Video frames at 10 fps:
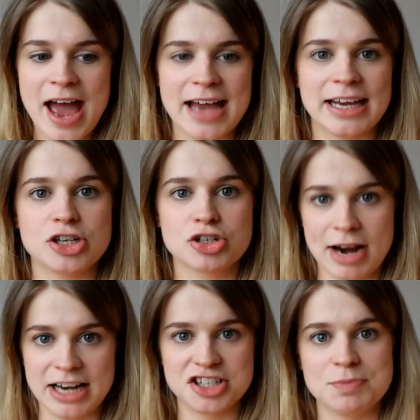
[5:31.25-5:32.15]
and get
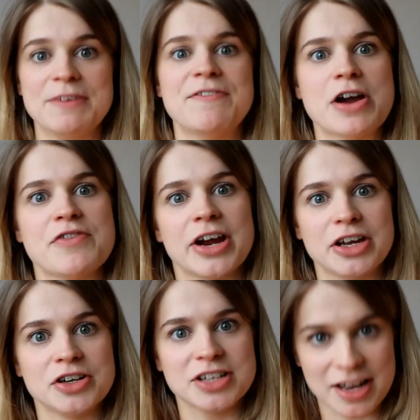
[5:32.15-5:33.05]
trained to be very, very
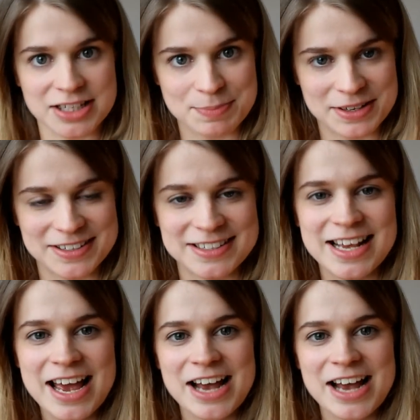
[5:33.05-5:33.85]
good husbands.